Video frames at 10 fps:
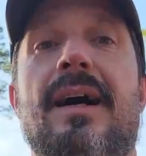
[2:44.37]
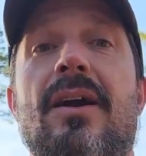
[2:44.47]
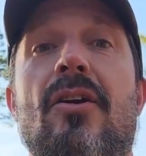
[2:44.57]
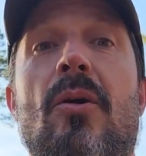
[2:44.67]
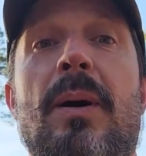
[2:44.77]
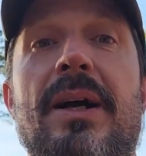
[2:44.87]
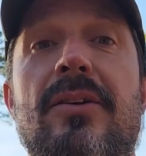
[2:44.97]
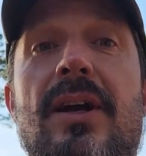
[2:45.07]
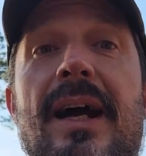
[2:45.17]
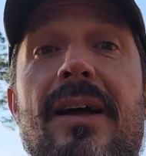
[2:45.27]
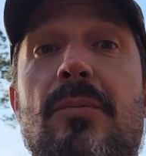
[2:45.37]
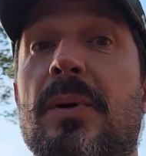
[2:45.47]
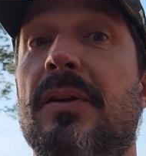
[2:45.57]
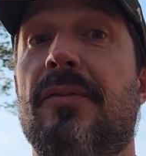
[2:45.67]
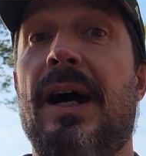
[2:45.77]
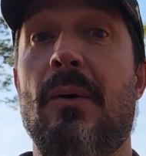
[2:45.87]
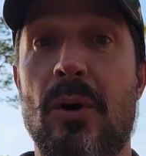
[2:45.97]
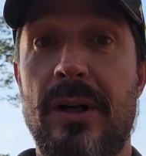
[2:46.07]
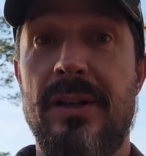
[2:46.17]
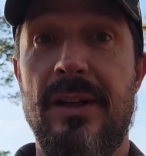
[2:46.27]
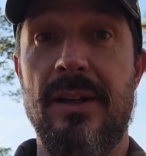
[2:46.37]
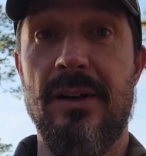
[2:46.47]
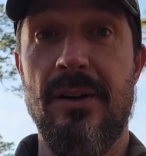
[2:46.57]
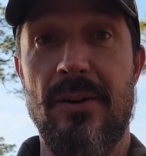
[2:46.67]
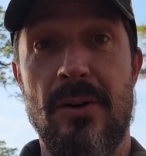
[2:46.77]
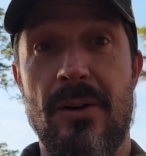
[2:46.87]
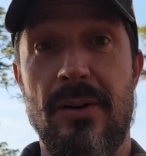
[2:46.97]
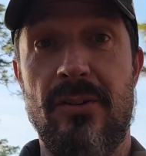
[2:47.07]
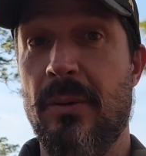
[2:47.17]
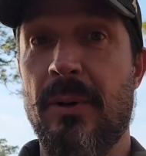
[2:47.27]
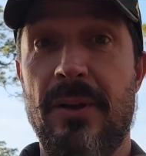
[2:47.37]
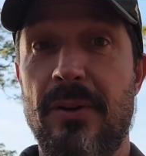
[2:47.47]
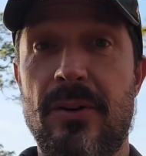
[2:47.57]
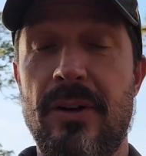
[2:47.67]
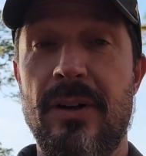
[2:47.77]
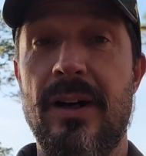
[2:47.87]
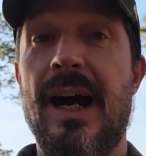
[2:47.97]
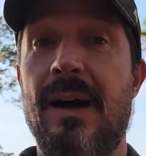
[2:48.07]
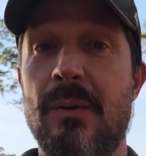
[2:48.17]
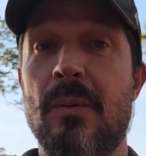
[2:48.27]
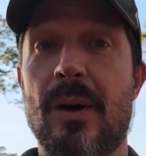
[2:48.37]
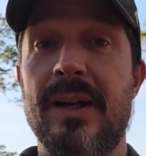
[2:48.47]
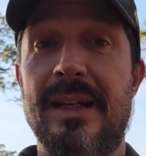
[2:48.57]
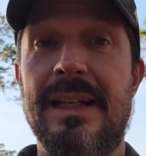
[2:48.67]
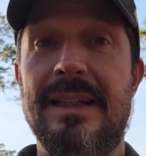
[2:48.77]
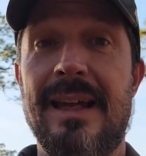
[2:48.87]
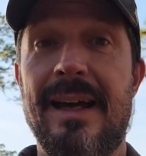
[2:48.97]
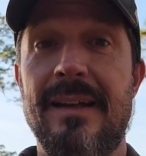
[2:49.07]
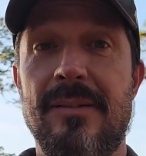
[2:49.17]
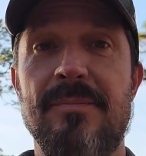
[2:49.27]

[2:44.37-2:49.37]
I don't know about you guys, but if I were a deer or some other critter, I would want to eat that.